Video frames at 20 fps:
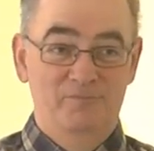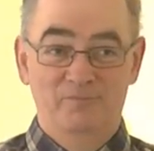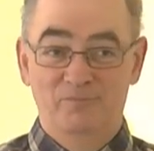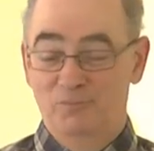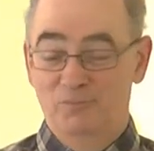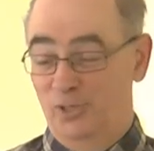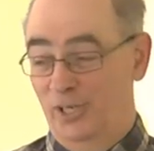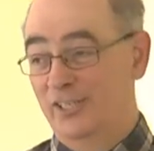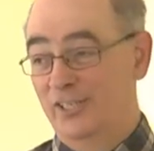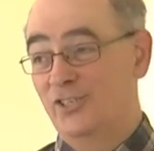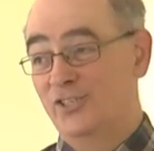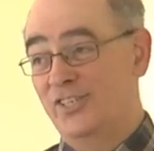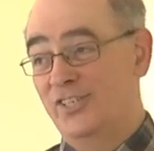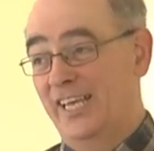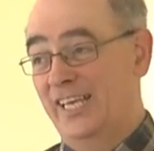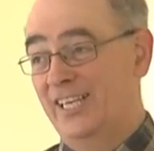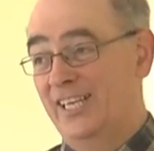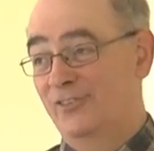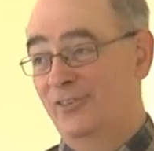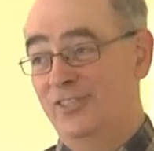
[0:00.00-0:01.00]
Religious
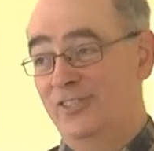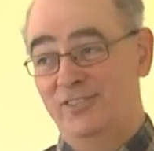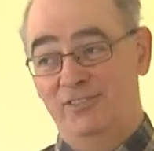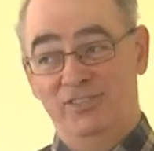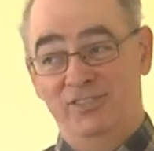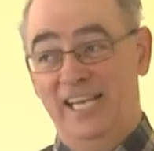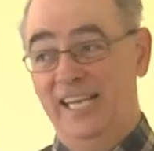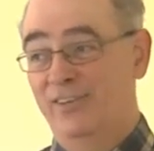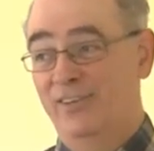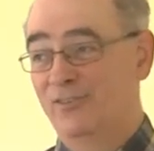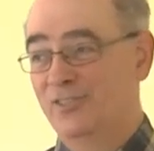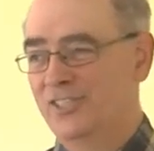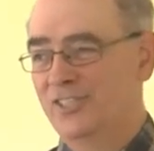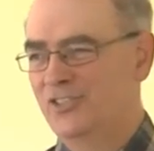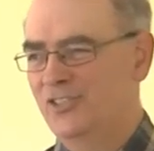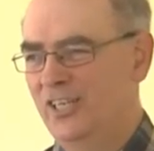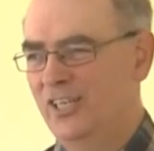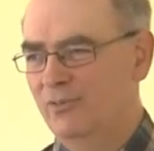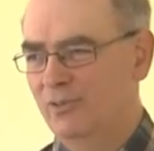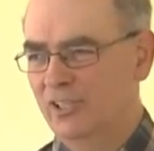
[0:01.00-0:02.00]
secularists, secularists
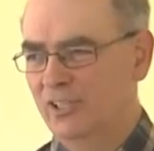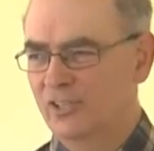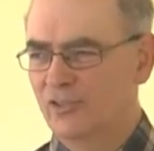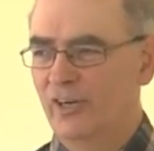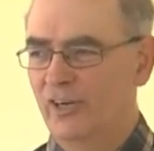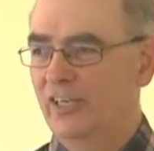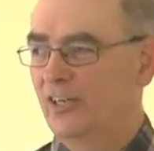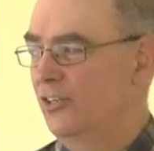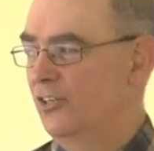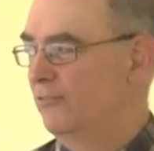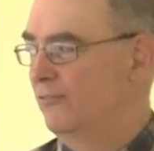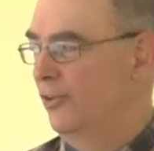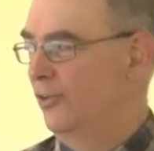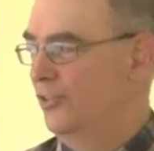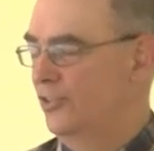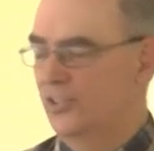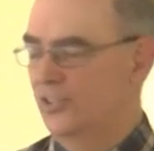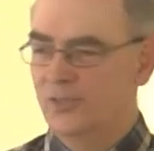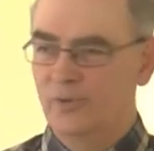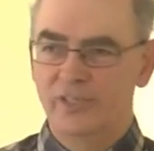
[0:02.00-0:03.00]
in general, are great on
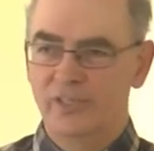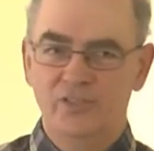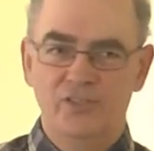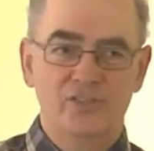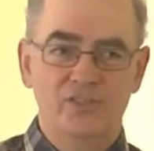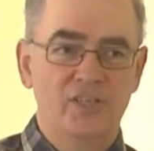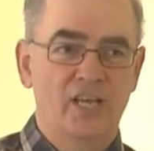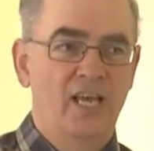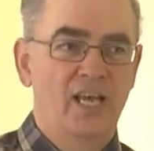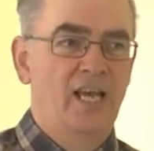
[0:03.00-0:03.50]
avoidance questions.